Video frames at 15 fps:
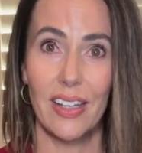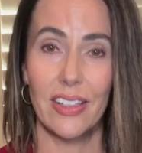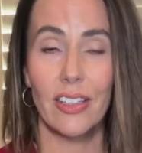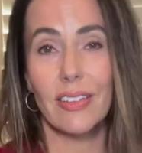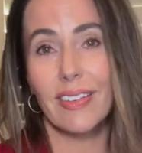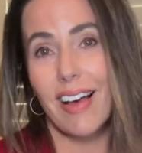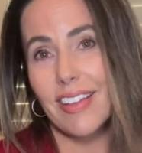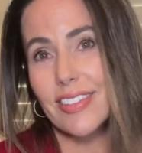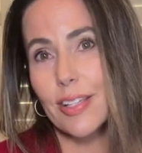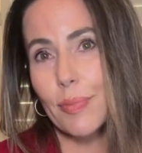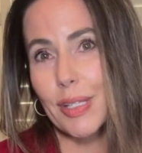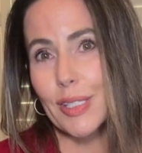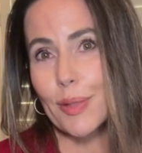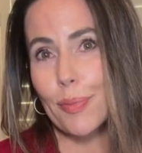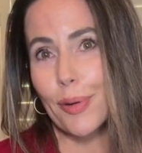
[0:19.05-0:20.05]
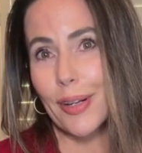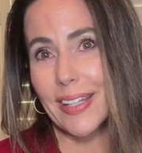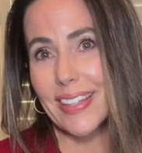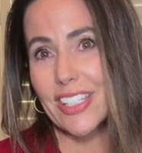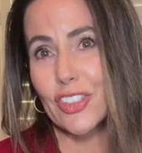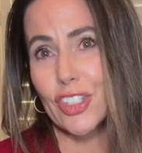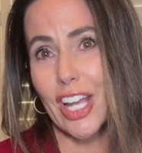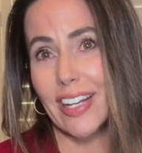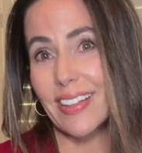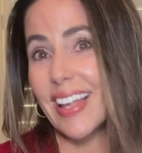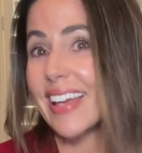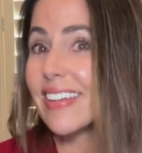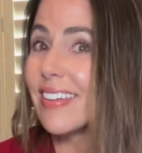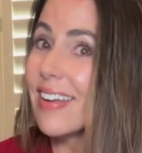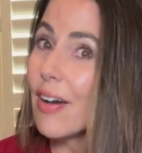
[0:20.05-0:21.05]
You'll also be supporting this channel
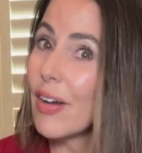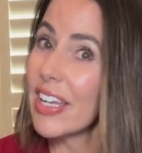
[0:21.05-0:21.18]
at no